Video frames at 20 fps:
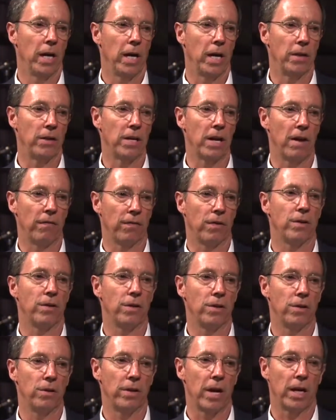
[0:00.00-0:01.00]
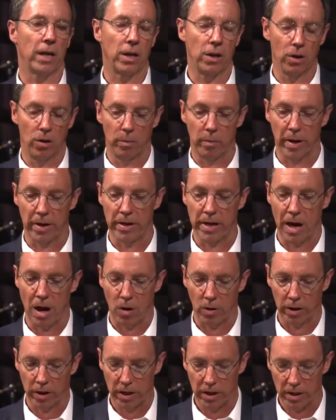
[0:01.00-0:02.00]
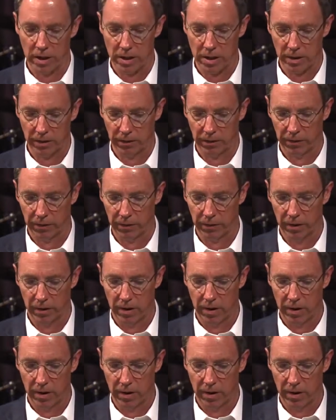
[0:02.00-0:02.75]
in the effort to do that, killed by the Auca Indians.